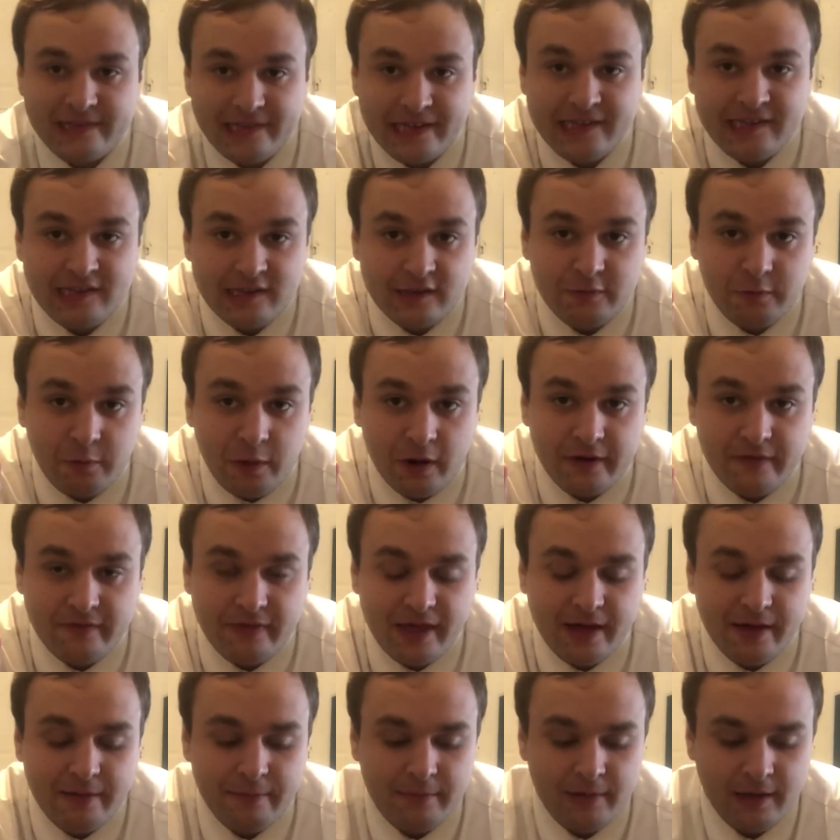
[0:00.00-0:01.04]
This is one of
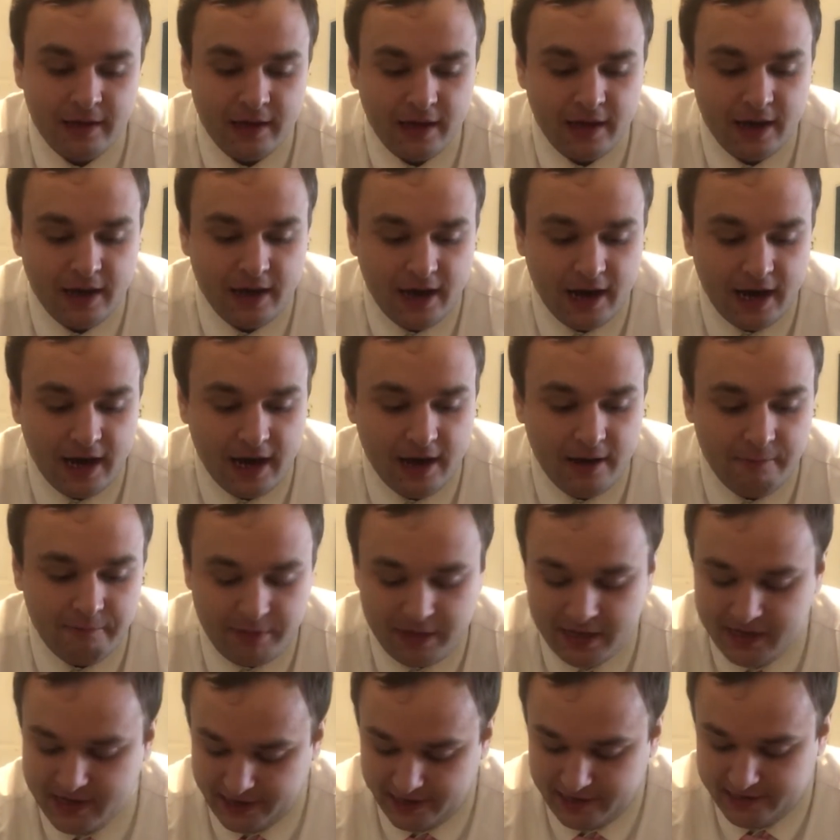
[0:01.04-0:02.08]
them
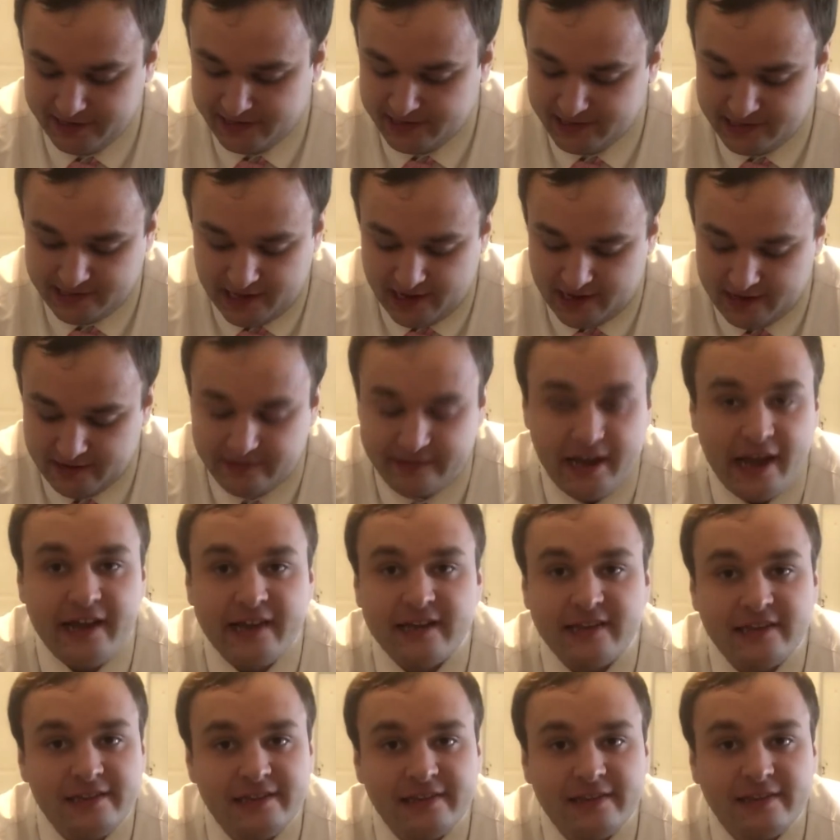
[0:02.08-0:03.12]
because they
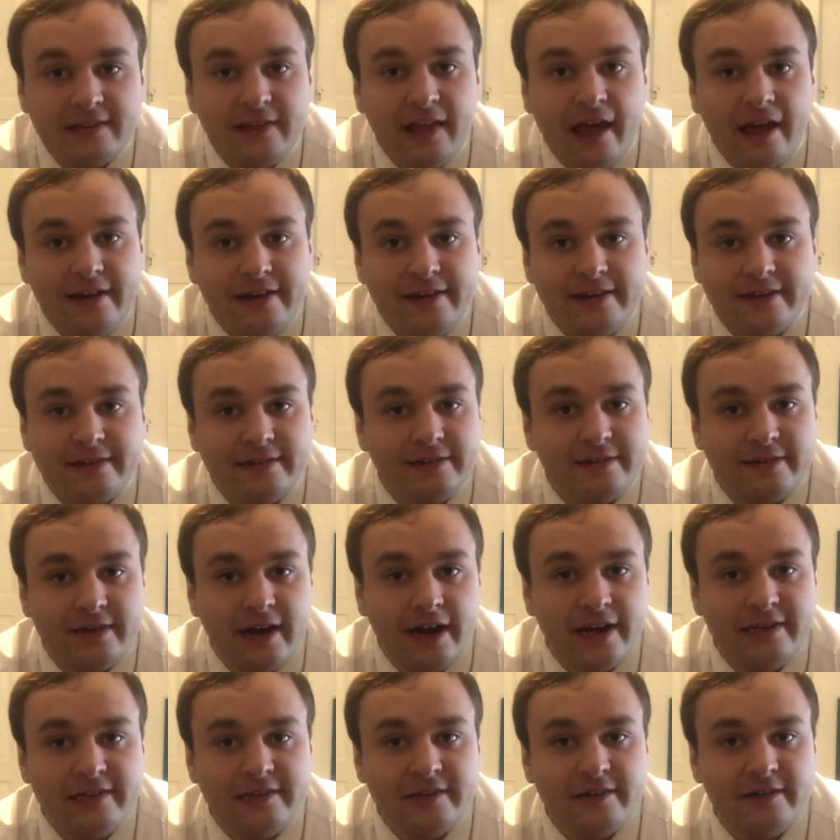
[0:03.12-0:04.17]
taste like
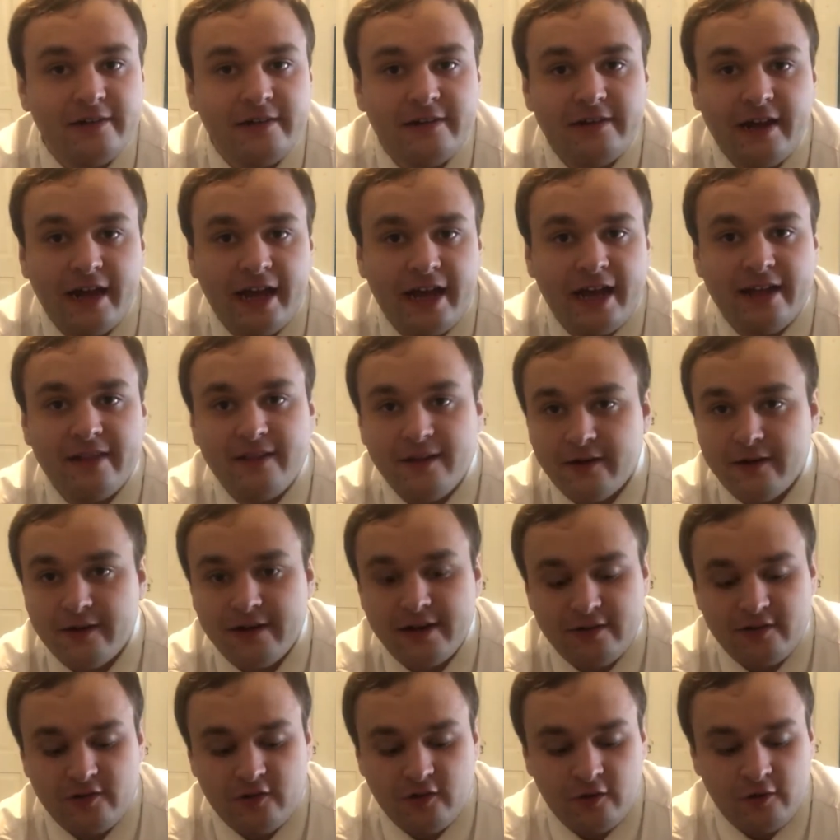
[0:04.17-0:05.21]
custard and their
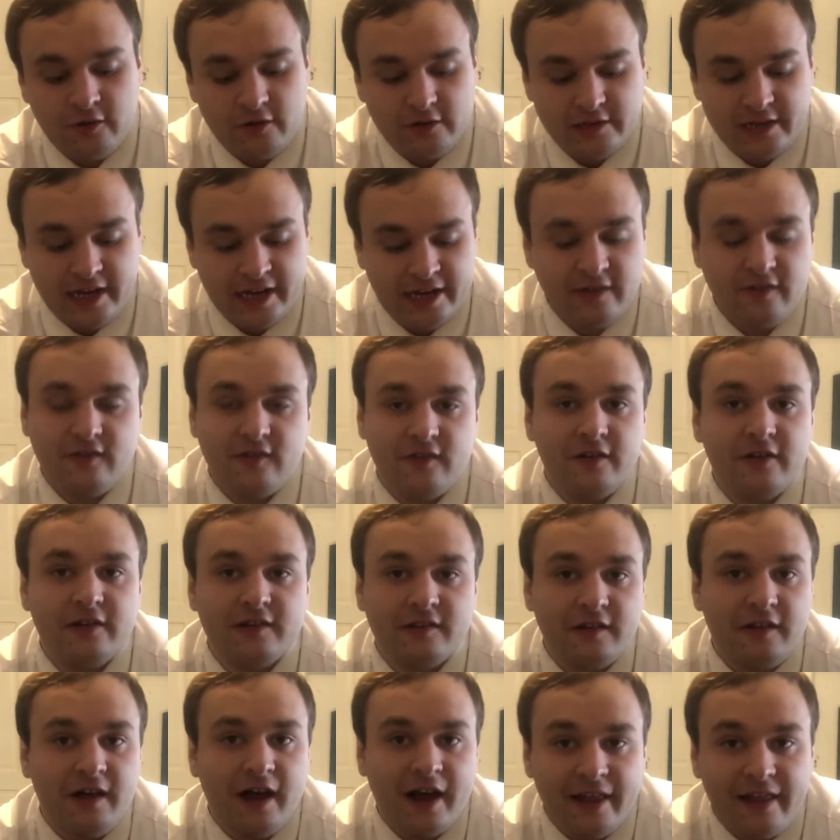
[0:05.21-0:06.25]
internal texture is
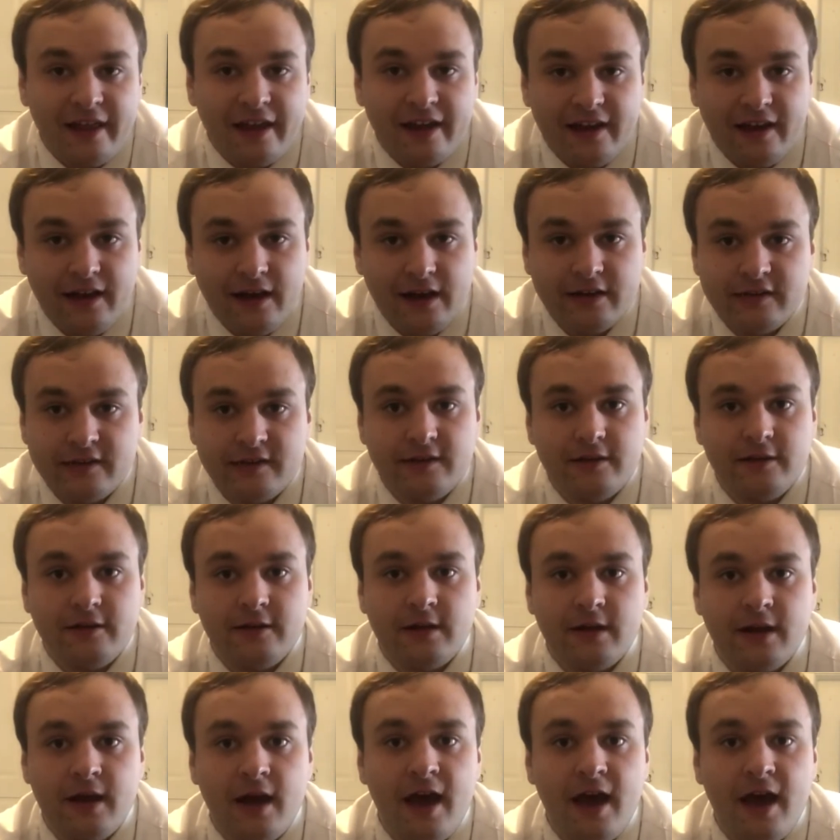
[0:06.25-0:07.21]
a lot like custard,